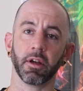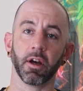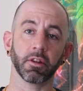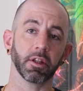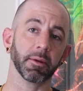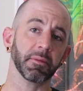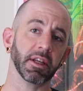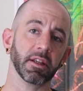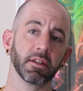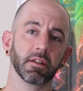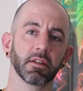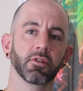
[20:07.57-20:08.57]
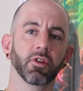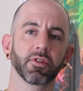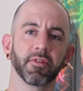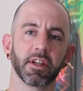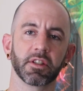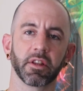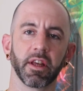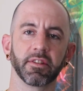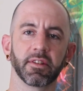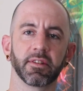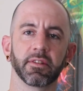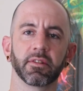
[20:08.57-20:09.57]
unlimited cultivation
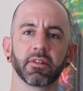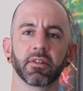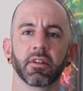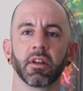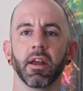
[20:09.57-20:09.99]
licenses,